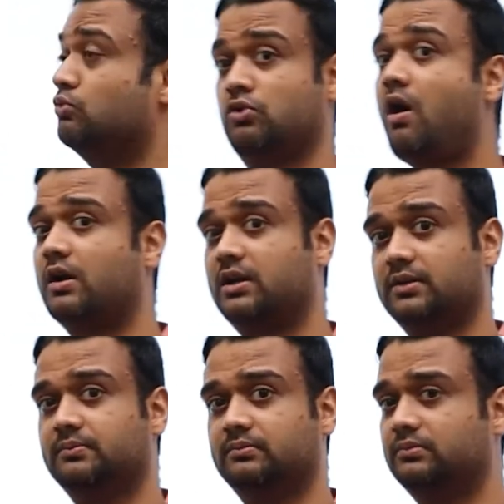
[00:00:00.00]
Rock.
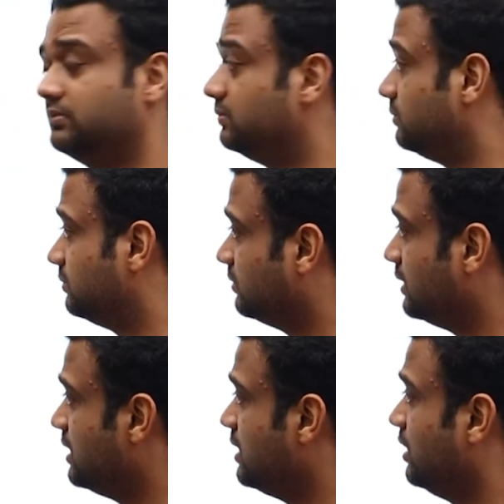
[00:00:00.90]

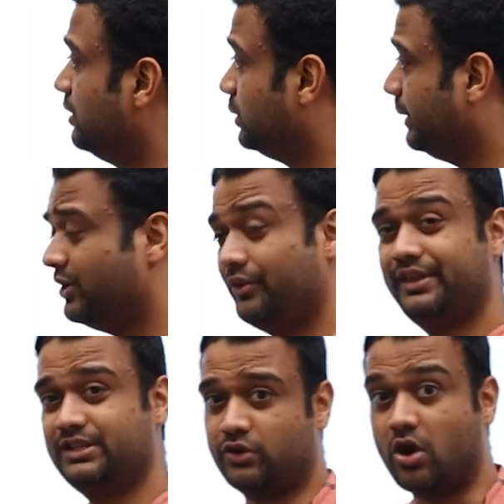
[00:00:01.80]
We know
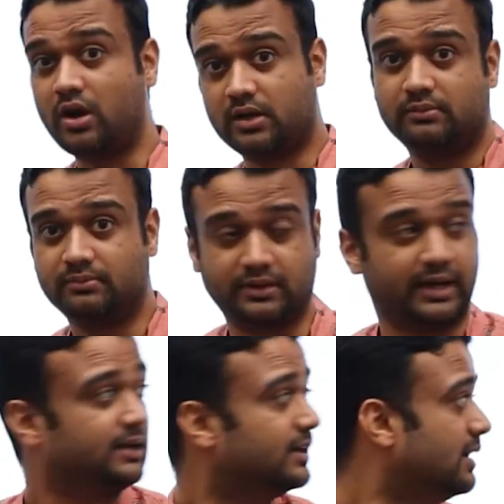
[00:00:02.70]
this rock,
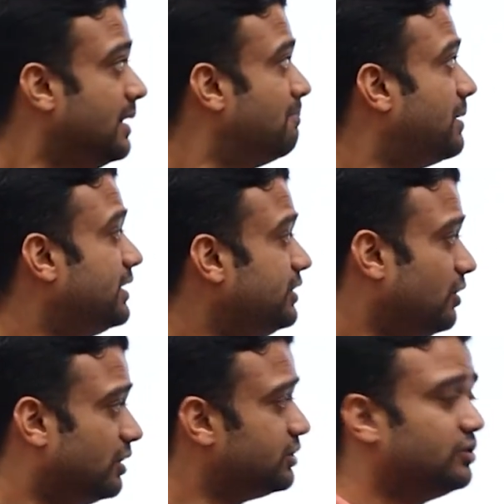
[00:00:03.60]
right? But did you
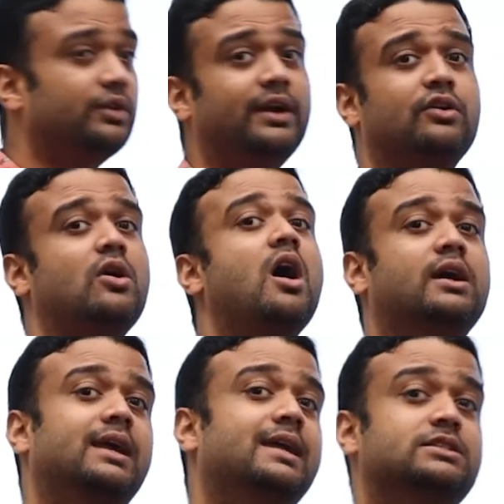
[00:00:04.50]
also know that
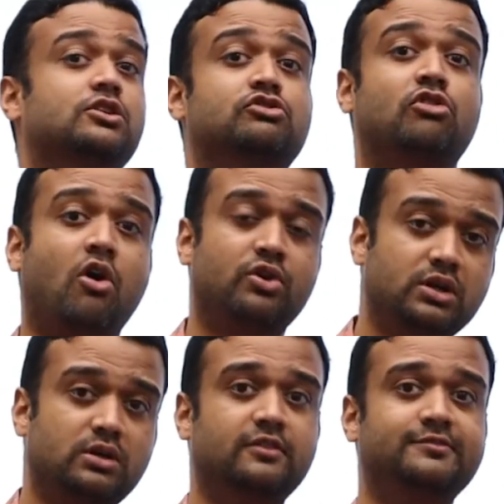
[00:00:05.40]
rock is a genre of